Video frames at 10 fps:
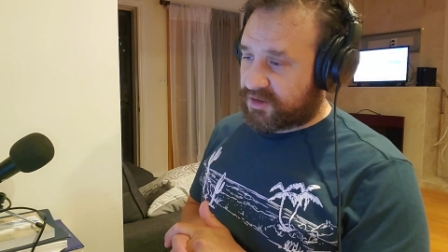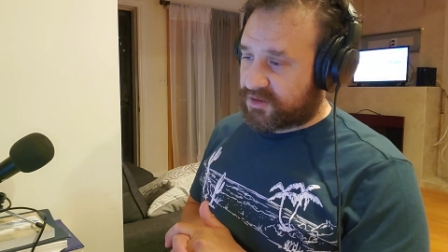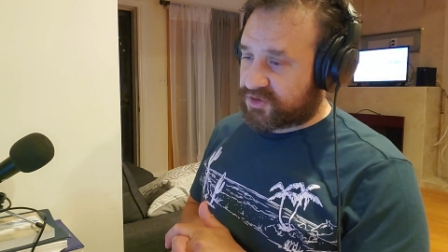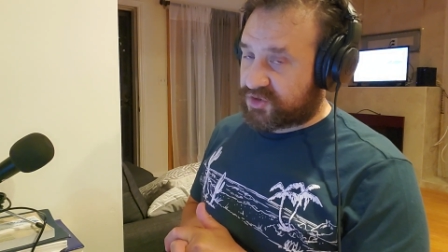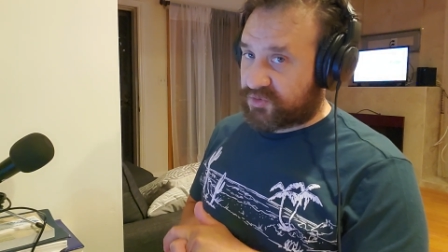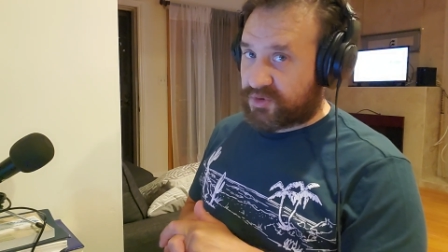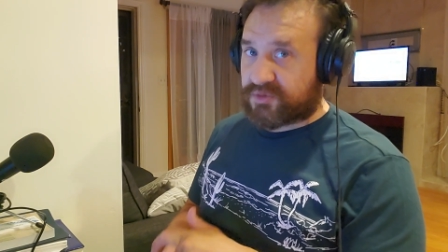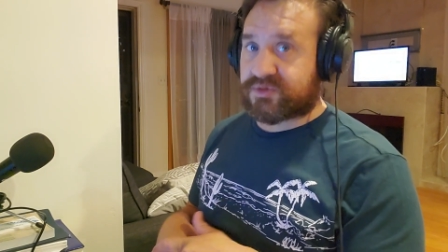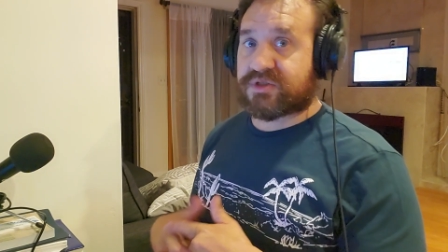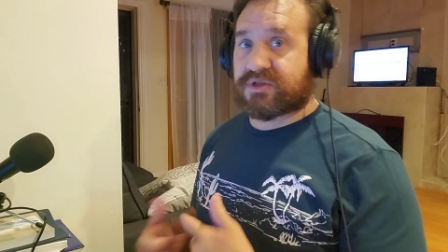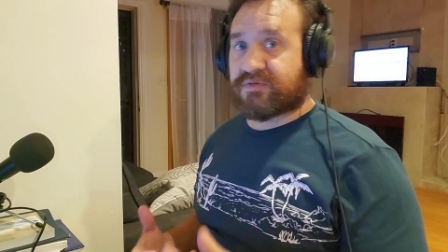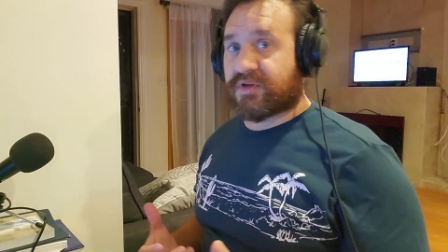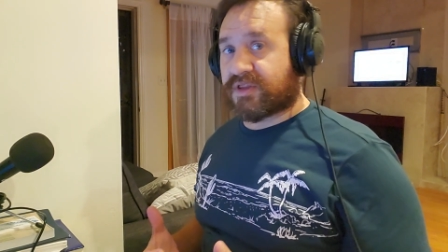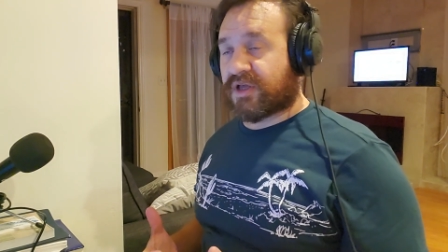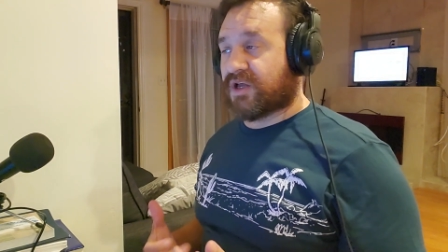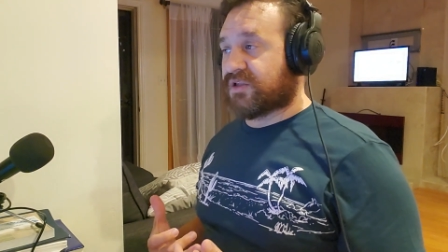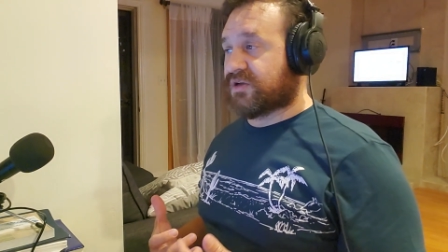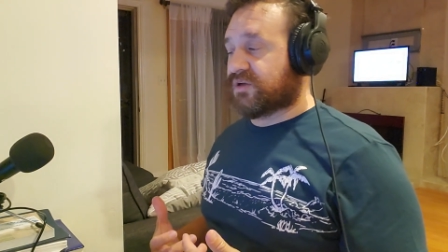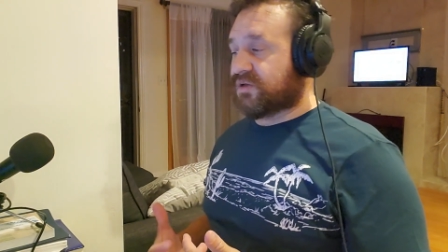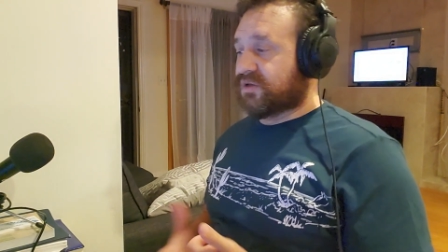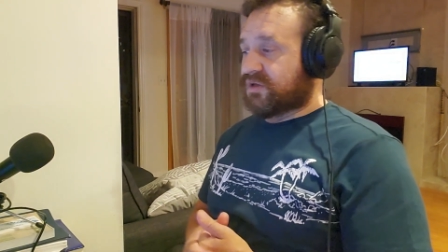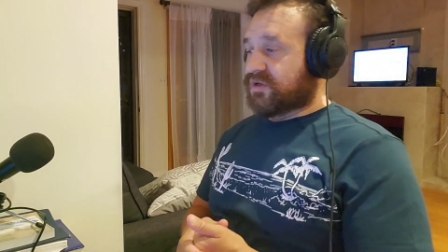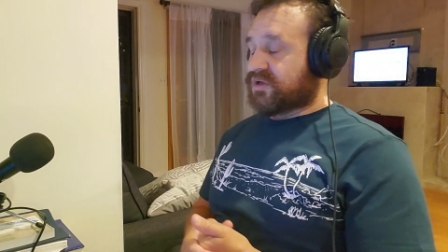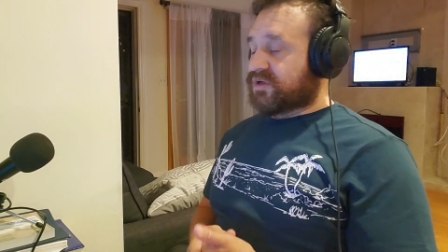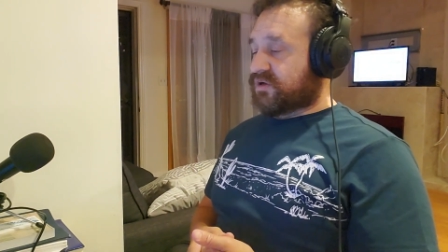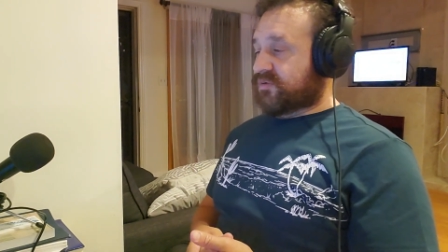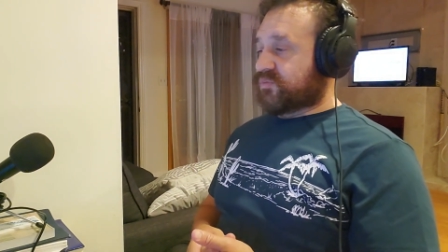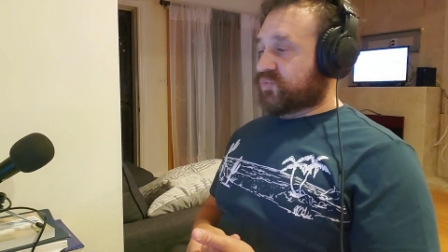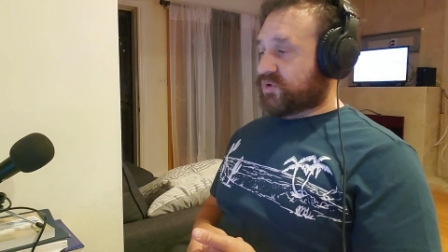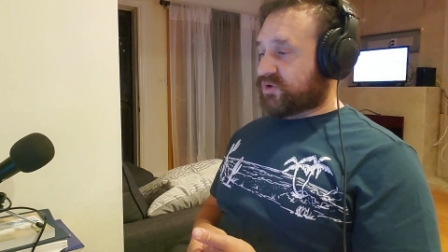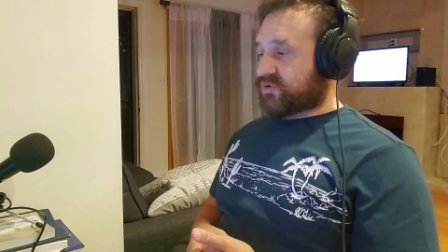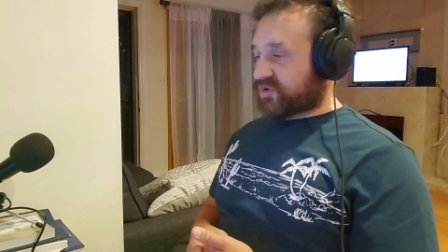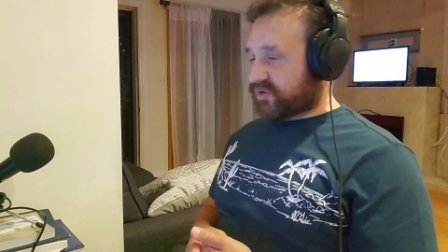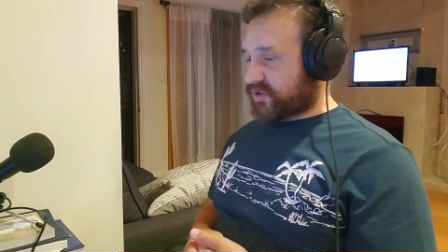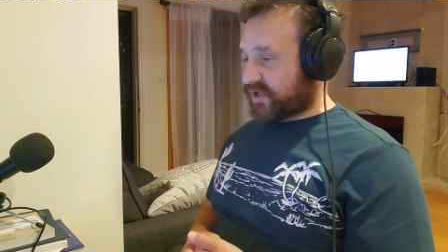show notes, stuff like that, where you can